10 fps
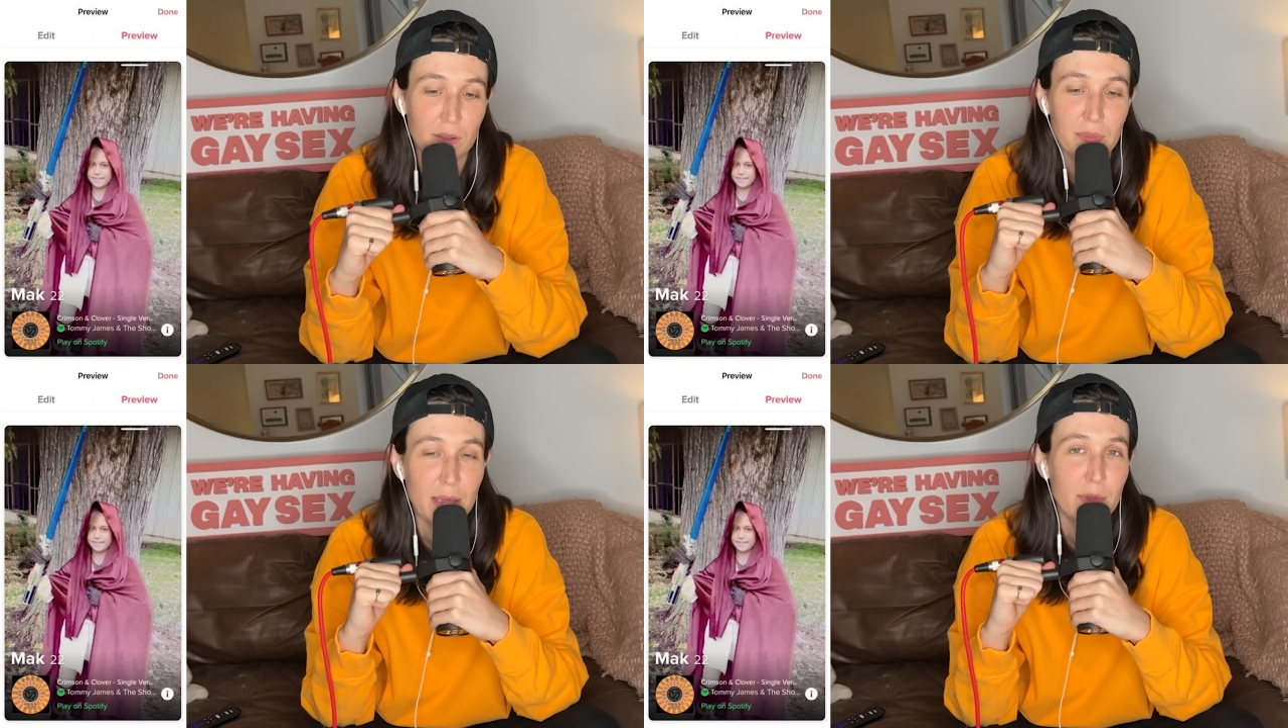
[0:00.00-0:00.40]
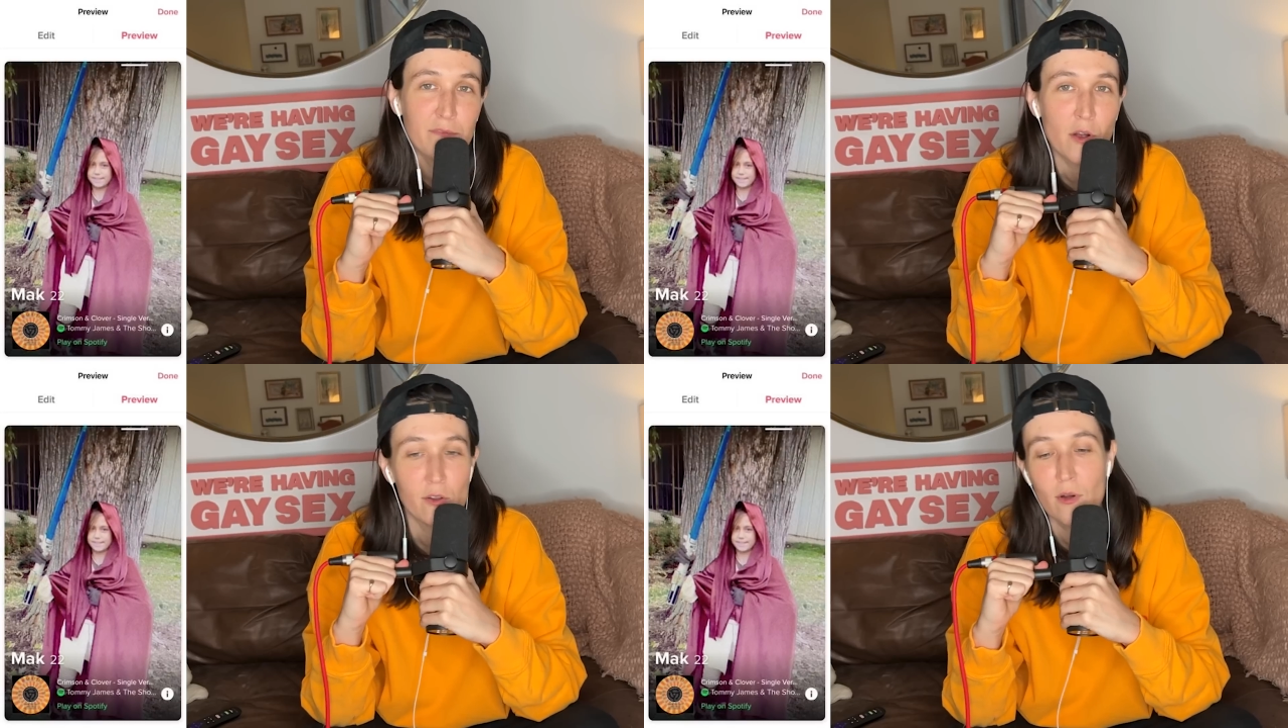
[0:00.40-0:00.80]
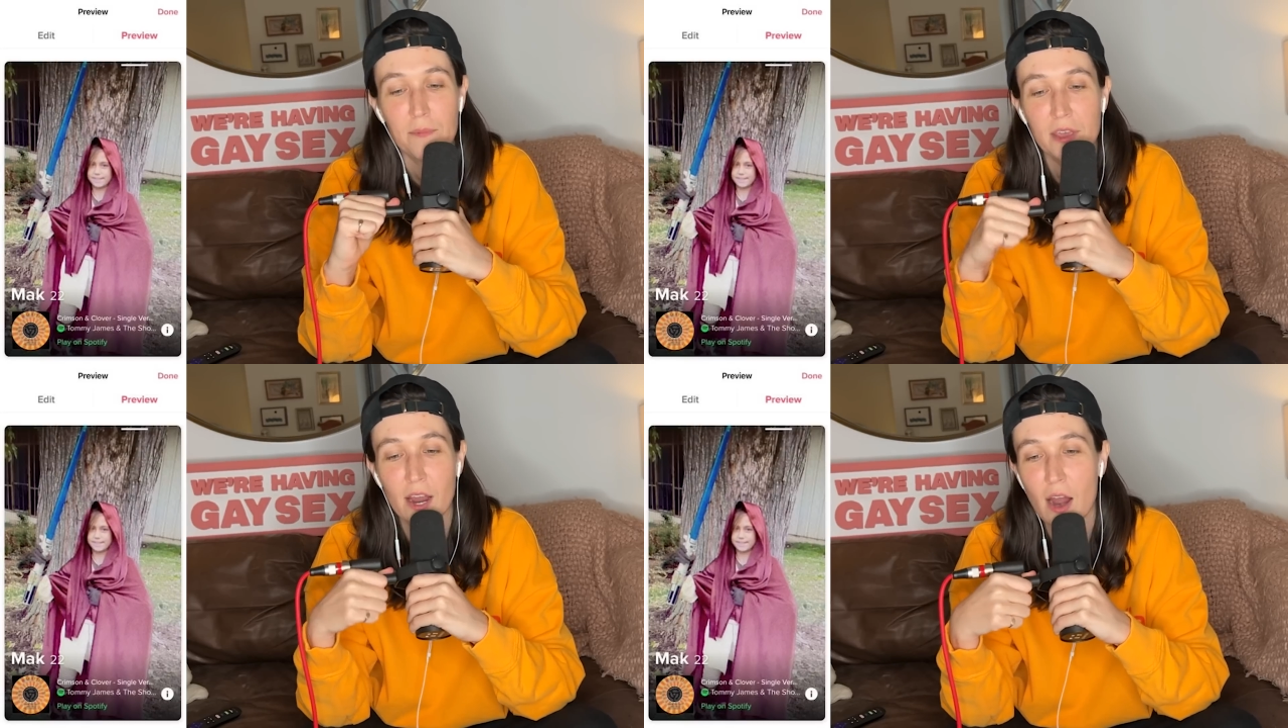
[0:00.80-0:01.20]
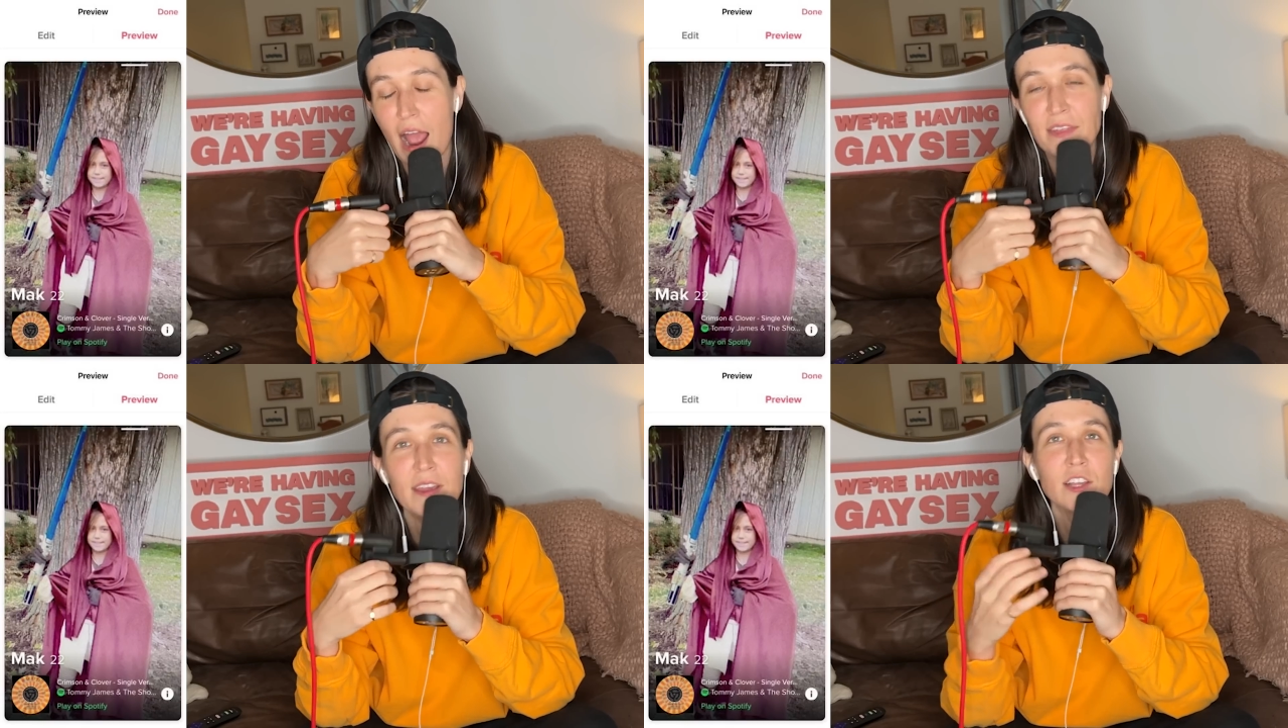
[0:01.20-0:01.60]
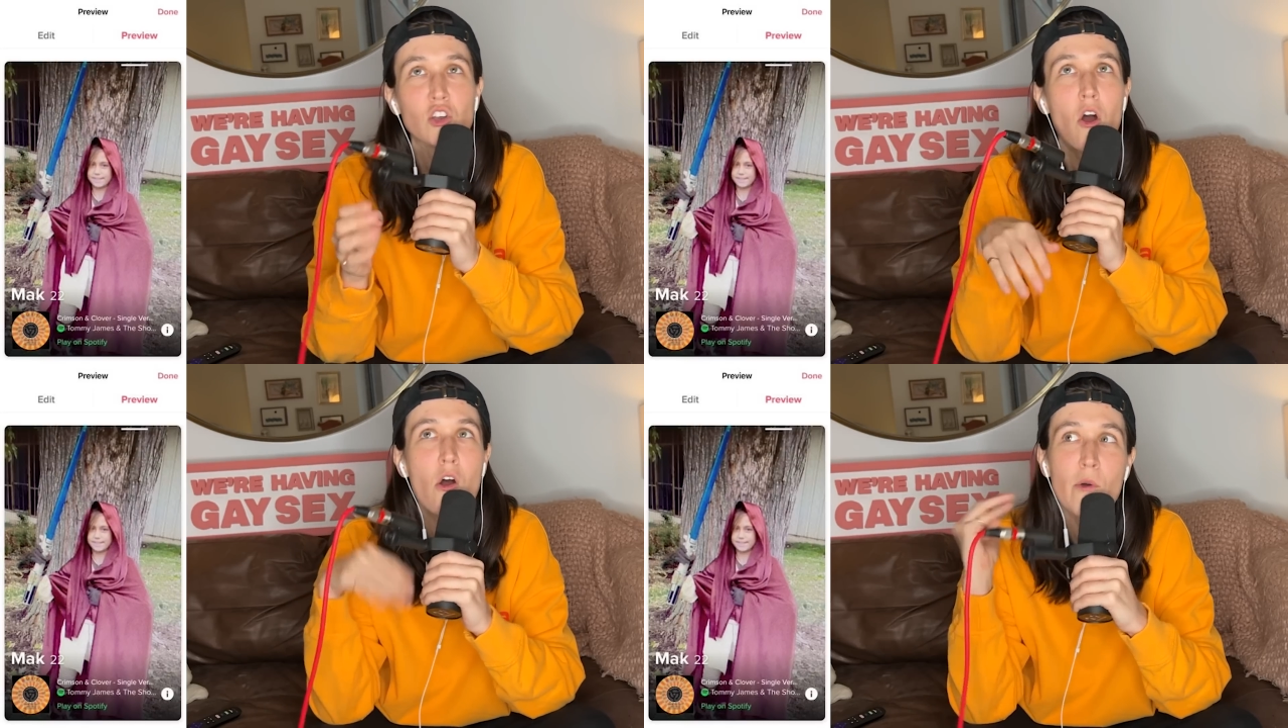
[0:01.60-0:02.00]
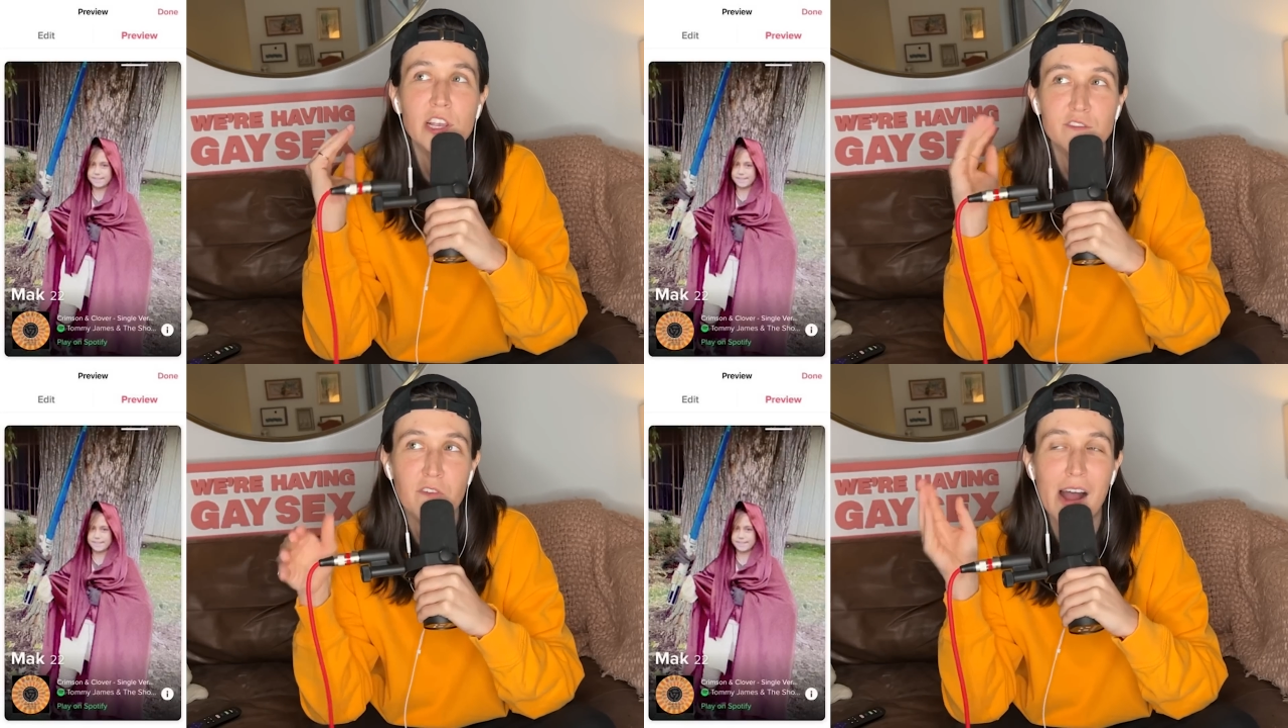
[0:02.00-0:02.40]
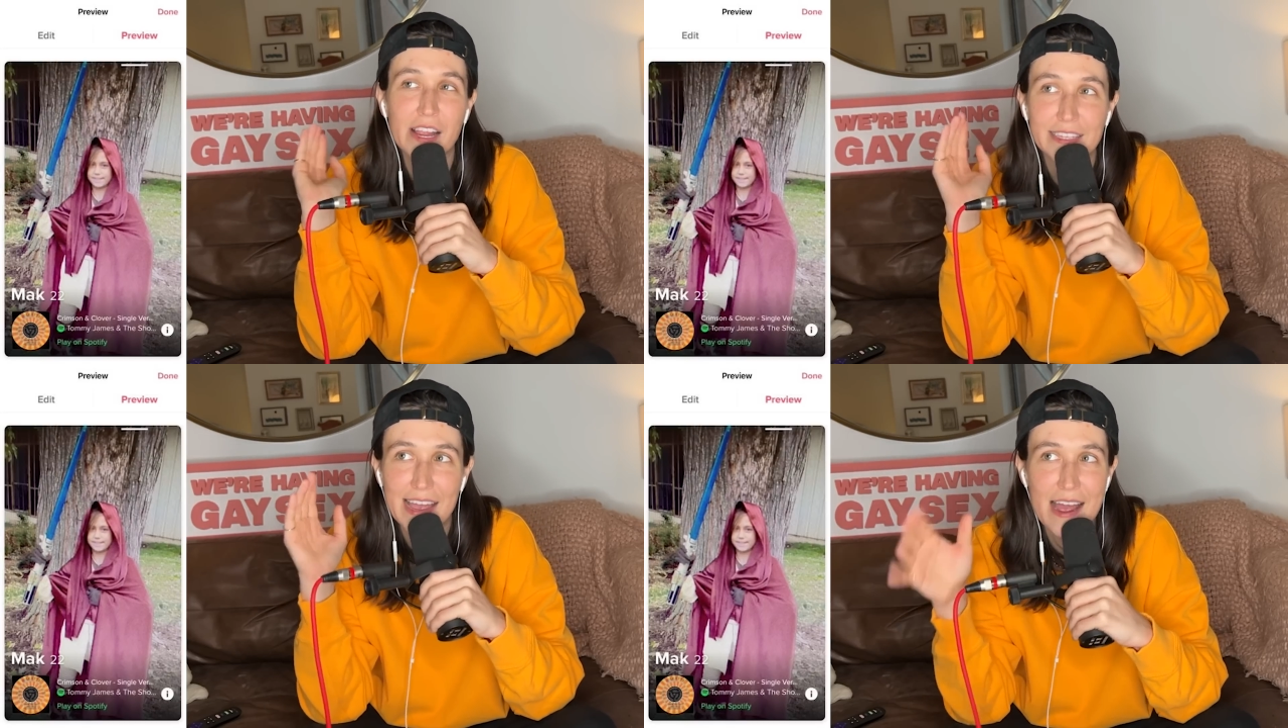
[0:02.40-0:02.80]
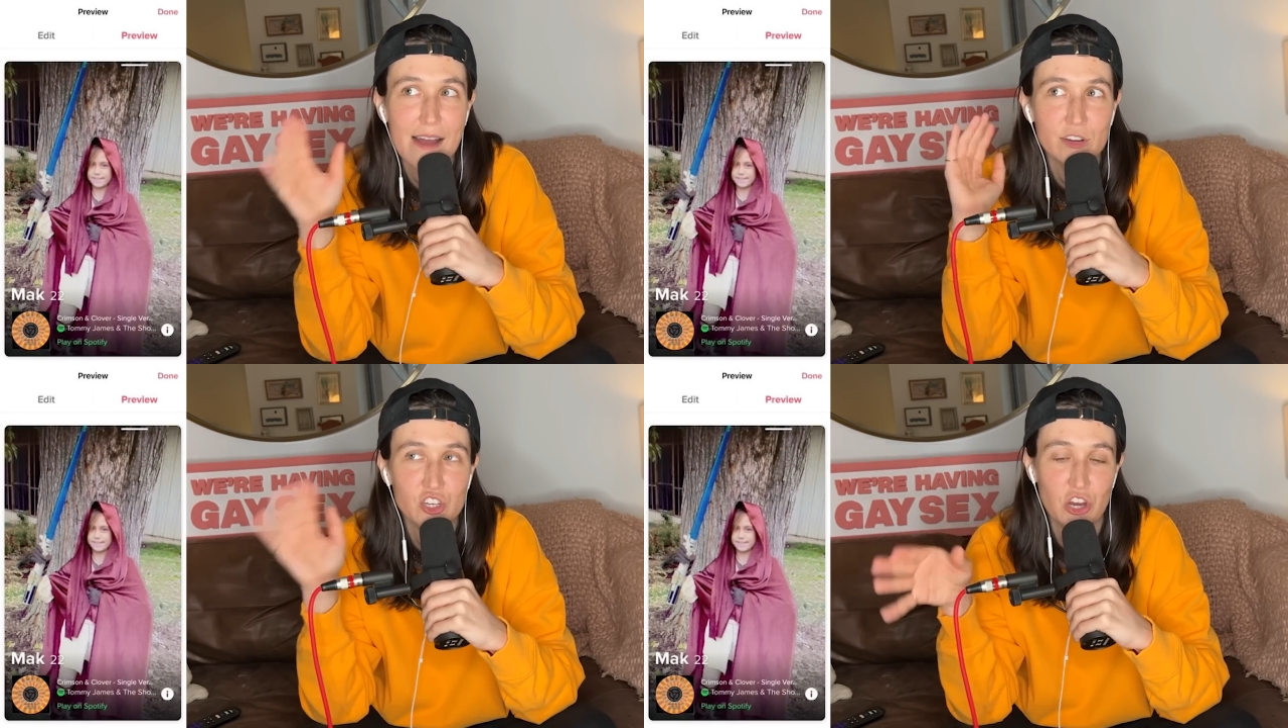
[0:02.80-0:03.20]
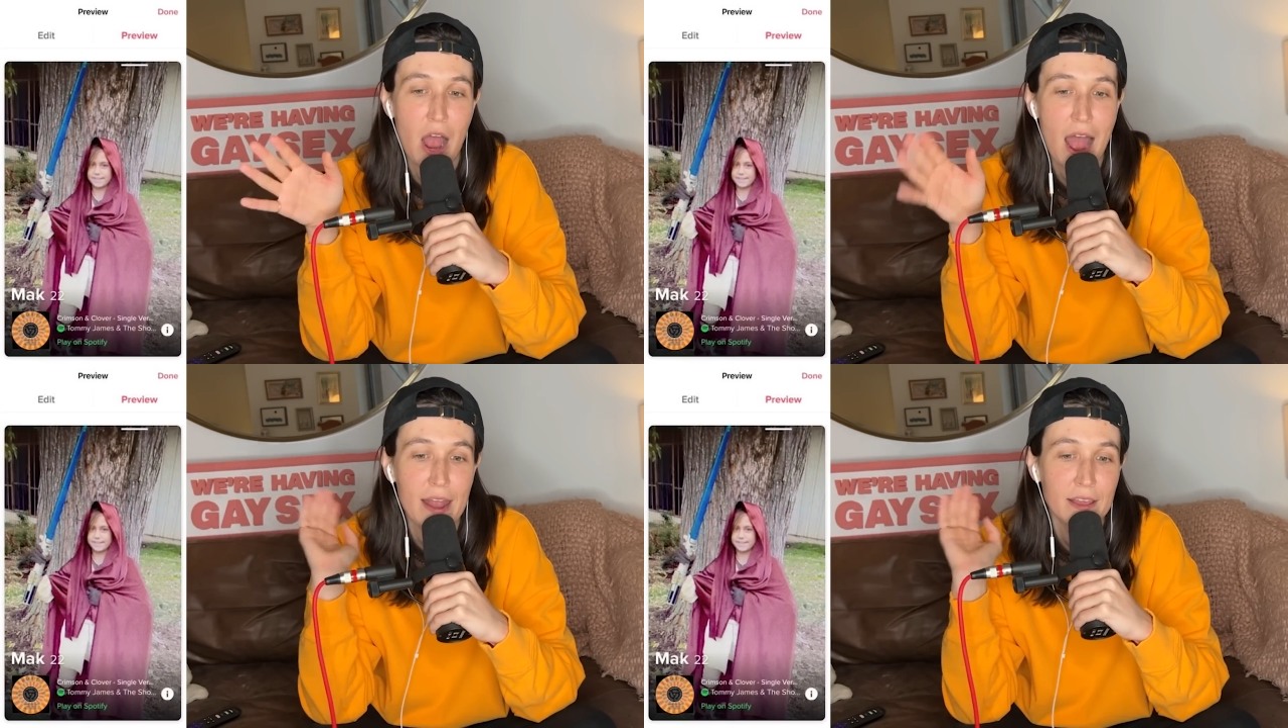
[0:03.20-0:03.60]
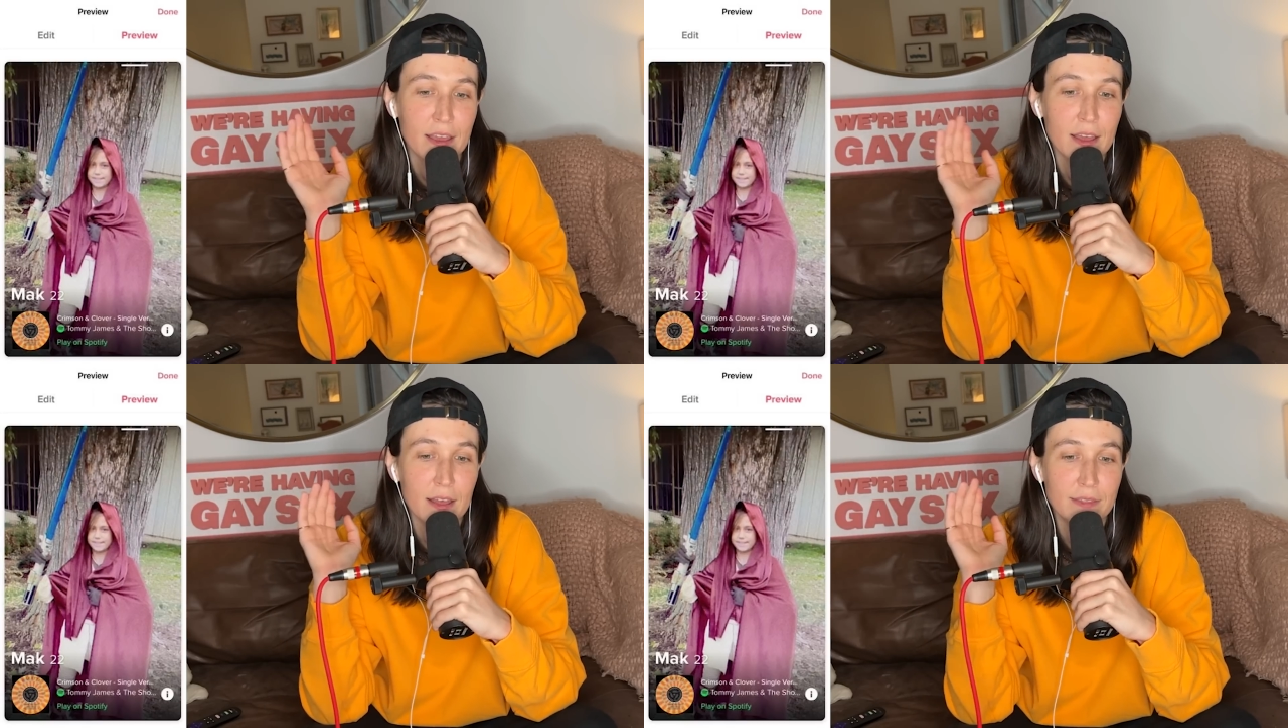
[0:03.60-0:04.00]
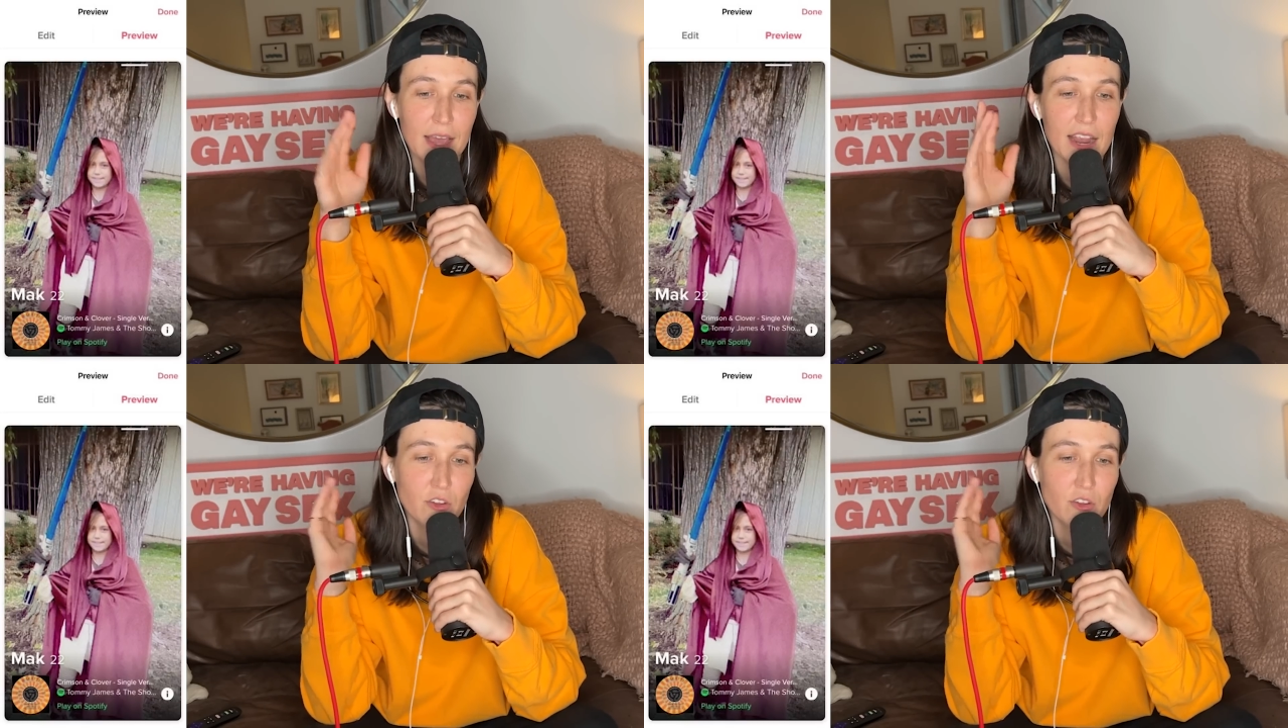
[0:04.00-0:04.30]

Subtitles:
a baby photo up there. I think it's always fun to have a shot that